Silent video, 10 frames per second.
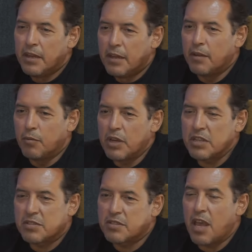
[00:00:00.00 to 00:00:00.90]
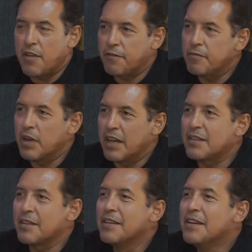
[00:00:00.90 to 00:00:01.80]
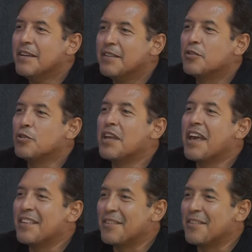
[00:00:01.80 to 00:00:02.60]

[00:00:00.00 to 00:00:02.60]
and was safe. But to the end